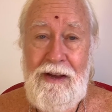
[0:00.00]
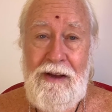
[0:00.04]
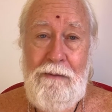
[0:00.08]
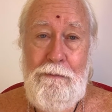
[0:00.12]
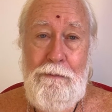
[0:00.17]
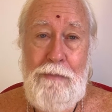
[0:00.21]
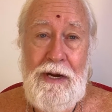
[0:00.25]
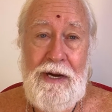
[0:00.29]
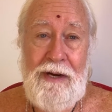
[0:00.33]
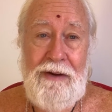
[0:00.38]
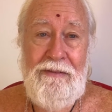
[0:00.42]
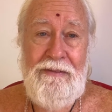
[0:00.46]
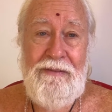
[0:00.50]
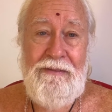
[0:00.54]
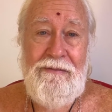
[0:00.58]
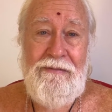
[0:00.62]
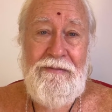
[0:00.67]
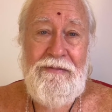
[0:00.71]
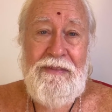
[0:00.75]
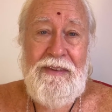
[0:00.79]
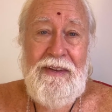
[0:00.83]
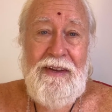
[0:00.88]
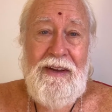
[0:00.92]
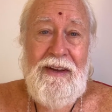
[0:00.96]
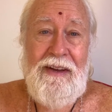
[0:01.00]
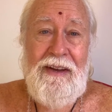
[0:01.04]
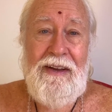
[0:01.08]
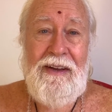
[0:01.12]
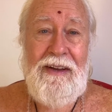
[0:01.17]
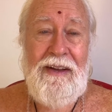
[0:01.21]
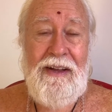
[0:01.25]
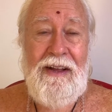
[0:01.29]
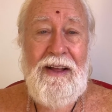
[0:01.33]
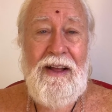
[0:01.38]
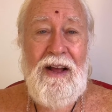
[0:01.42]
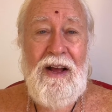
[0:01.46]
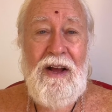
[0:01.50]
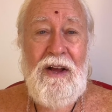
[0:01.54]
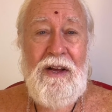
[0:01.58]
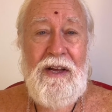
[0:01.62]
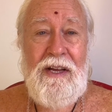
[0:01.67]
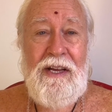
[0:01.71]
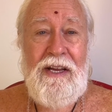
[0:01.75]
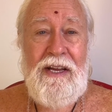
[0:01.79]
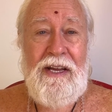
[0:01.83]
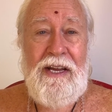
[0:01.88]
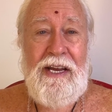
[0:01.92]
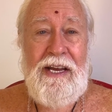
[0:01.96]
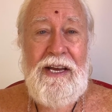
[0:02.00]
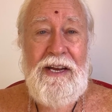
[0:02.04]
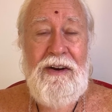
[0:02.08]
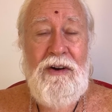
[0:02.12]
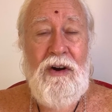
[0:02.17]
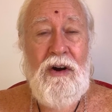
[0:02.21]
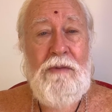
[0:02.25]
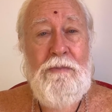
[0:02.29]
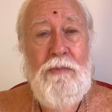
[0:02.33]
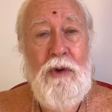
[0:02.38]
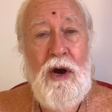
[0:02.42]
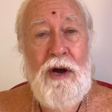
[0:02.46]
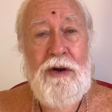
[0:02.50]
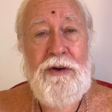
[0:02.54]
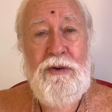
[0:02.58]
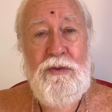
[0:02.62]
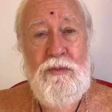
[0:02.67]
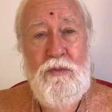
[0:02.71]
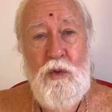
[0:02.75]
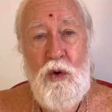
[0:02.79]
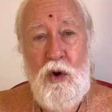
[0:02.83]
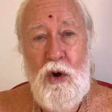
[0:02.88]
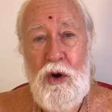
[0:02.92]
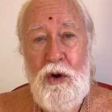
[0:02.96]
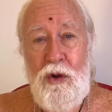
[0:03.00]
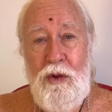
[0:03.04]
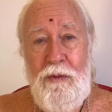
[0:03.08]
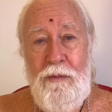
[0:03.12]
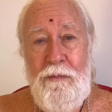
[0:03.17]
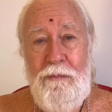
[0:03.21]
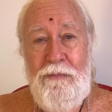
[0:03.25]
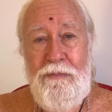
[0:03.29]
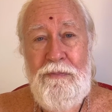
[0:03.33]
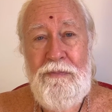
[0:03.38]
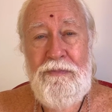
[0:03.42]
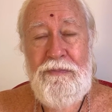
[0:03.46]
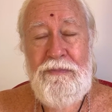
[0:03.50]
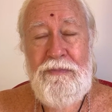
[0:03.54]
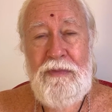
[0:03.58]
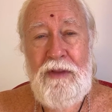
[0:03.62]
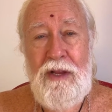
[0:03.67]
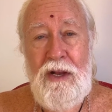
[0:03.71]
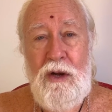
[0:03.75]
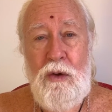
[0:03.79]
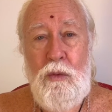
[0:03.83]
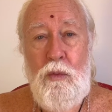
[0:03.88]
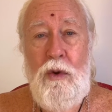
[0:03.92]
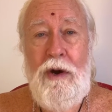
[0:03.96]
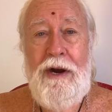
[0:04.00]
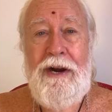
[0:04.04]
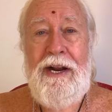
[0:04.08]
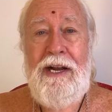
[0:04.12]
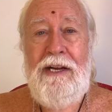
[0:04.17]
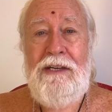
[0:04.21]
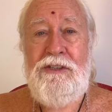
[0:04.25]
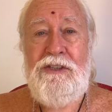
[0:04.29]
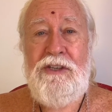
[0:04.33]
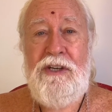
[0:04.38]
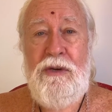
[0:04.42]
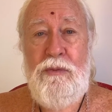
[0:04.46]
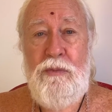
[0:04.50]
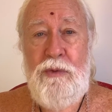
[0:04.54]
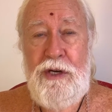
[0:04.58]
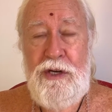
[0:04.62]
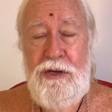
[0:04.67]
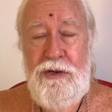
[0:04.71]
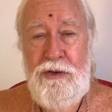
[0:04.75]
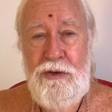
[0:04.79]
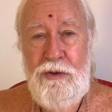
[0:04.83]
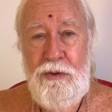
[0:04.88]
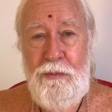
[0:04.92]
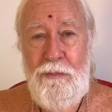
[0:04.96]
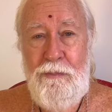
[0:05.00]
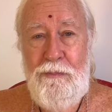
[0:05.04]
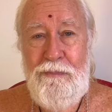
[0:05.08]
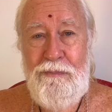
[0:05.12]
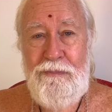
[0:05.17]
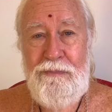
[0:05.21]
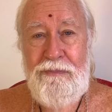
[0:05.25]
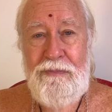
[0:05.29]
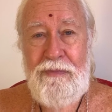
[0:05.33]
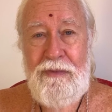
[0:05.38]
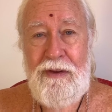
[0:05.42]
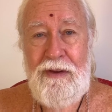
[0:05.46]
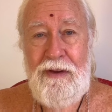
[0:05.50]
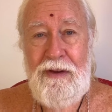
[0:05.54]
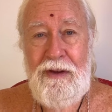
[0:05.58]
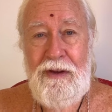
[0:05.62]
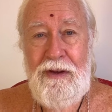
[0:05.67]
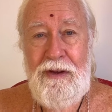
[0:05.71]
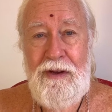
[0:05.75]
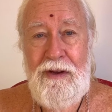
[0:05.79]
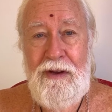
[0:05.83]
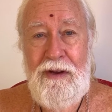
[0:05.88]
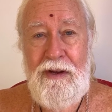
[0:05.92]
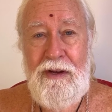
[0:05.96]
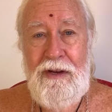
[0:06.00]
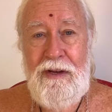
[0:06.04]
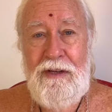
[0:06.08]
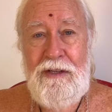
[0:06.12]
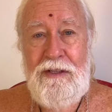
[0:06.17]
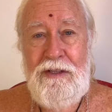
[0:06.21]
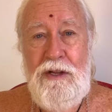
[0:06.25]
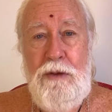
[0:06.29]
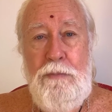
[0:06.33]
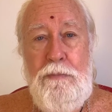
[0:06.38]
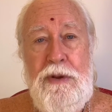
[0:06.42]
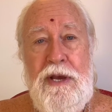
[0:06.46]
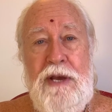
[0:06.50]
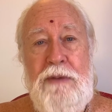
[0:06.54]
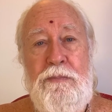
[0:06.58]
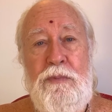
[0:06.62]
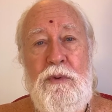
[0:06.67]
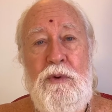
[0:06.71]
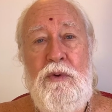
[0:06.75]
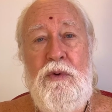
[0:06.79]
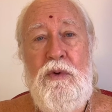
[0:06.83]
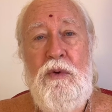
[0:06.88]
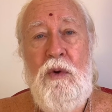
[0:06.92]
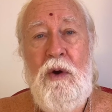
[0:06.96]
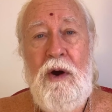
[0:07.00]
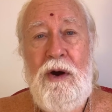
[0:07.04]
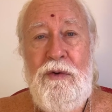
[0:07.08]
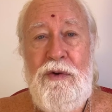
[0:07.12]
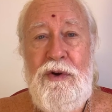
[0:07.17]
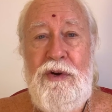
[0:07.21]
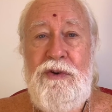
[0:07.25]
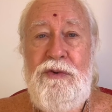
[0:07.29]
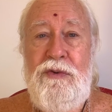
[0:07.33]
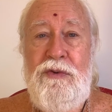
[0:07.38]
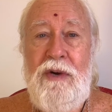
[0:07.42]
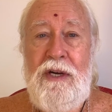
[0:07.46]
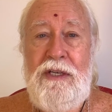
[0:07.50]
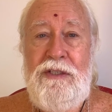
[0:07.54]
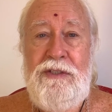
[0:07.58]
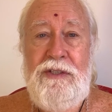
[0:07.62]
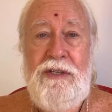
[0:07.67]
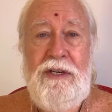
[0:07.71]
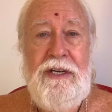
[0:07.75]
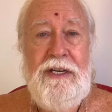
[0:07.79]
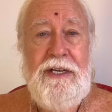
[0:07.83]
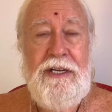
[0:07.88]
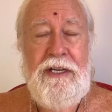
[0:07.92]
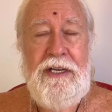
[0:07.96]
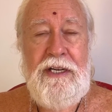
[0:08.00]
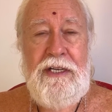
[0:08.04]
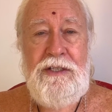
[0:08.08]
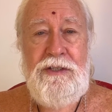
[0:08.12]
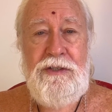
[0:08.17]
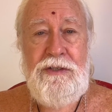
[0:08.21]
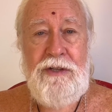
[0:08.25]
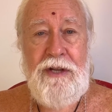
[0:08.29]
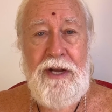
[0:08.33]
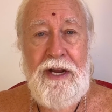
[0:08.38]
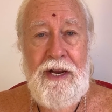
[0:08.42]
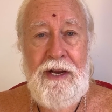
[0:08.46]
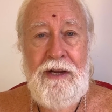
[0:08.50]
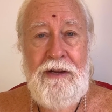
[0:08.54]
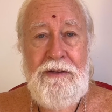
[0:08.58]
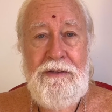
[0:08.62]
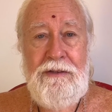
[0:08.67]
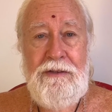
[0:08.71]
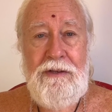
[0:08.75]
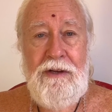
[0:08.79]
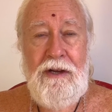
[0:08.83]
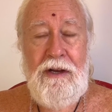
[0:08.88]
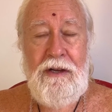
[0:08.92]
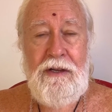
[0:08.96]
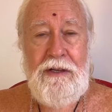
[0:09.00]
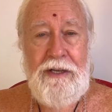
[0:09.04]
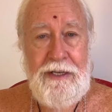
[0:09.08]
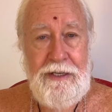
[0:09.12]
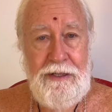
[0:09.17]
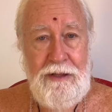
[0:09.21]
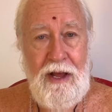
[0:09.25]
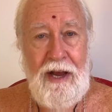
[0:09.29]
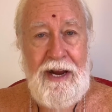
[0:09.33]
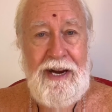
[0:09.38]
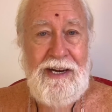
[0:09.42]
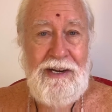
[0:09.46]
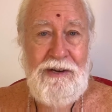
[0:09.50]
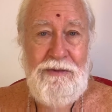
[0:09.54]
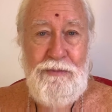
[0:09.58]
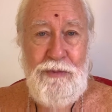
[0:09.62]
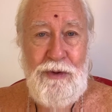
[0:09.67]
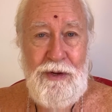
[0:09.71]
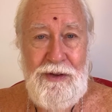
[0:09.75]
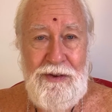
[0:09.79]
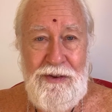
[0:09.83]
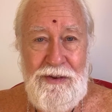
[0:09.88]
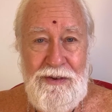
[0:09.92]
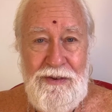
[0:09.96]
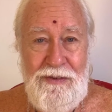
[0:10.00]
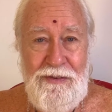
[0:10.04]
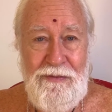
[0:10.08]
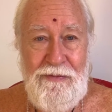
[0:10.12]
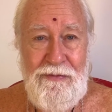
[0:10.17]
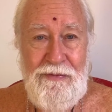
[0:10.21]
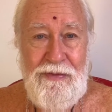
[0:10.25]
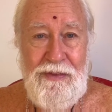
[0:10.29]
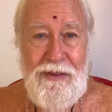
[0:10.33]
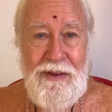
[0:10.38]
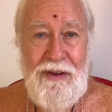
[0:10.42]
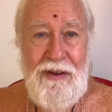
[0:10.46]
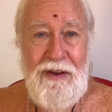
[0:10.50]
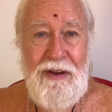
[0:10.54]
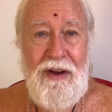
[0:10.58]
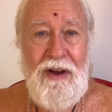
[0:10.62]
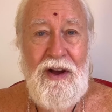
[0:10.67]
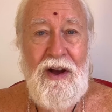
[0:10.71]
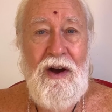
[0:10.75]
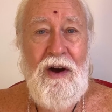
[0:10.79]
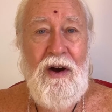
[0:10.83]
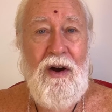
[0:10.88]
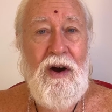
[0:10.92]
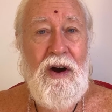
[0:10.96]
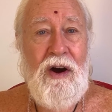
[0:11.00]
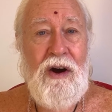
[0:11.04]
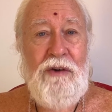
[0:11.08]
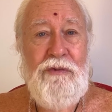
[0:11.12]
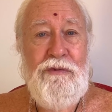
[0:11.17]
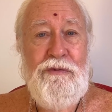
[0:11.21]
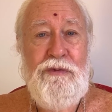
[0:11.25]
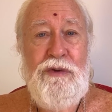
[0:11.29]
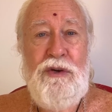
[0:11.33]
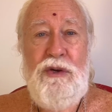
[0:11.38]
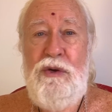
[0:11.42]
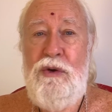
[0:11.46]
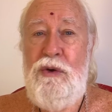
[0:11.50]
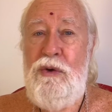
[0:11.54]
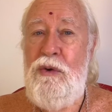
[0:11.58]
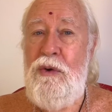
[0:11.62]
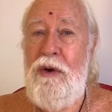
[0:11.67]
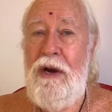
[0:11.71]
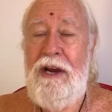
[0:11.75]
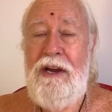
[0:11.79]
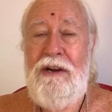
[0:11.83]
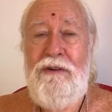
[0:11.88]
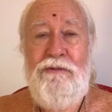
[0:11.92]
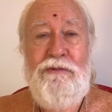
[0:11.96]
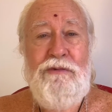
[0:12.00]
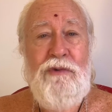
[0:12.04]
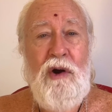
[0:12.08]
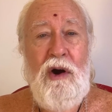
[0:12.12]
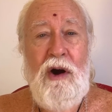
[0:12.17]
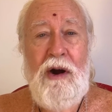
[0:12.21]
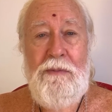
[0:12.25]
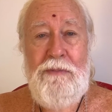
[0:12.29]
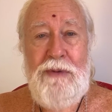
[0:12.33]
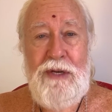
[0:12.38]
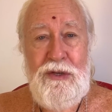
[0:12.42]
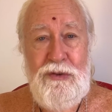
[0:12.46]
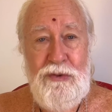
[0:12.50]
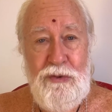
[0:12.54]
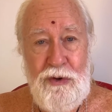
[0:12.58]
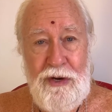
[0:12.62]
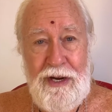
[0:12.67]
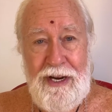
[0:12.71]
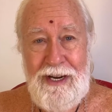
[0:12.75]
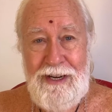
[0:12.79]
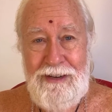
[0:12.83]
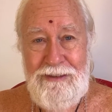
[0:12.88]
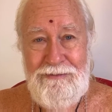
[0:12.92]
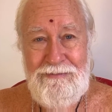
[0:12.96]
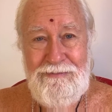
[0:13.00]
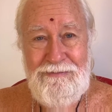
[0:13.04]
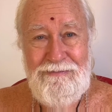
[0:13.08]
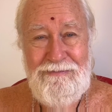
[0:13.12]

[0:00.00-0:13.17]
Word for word: But in our modern world, what else can we do? The people who are interested in this thing, enlightenment, are few and far between.